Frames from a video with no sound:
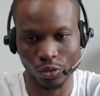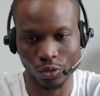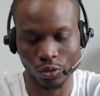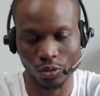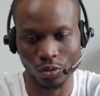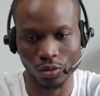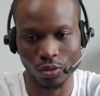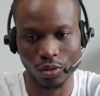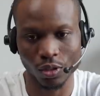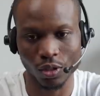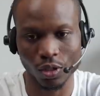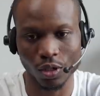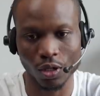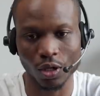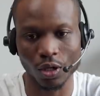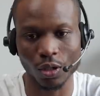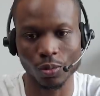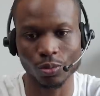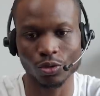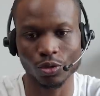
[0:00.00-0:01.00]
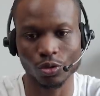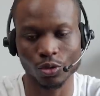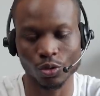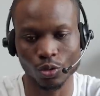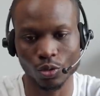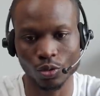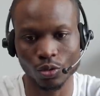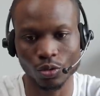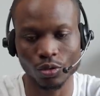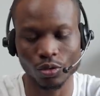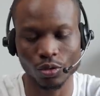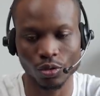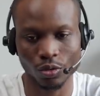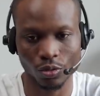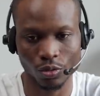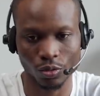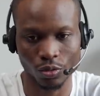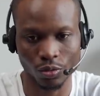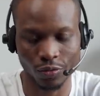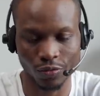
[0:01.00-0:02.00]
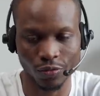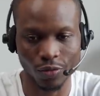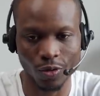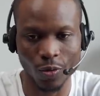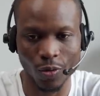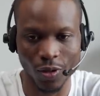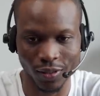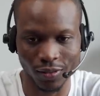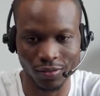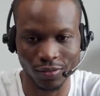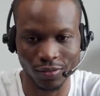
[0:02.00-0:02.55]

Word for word: The most addictively fun and easy way to learn a new